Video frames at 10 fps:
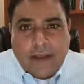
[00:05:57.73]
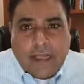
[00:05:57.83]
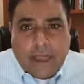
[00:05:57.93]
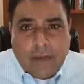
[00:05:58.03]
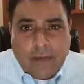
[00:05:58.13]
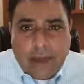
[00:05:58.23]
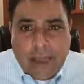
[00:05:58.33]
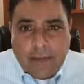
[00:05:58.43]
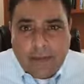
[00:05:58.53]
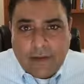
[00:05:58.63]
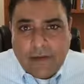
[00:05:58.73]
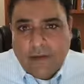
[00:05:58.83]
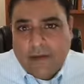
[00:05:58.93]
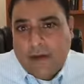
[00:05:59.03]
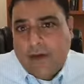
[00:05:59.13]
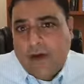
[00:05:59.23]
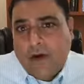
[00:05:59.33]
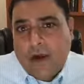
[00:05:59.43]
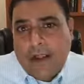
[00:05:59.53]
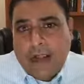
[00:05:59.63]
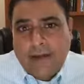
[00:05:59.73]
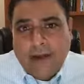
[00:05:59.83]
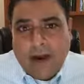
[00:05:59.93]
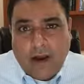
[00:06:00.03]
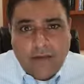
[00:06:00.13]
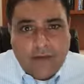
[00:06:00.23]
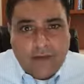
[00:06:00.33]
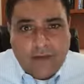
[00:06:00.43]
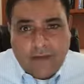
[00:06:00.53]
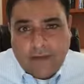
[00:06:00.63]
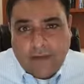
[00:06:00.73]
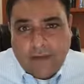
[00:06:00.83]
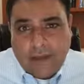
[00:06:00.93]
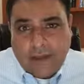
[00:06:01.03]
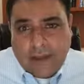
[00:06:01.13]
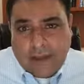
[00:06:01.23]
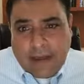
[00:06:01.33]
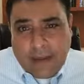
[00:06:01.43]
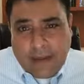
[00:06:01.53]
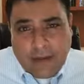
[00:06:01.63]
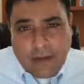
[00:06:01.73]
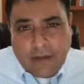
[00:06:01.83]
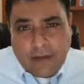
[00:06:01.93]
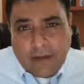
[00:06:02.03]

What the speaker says: And when that happens, our antioxidant system, and in the lung,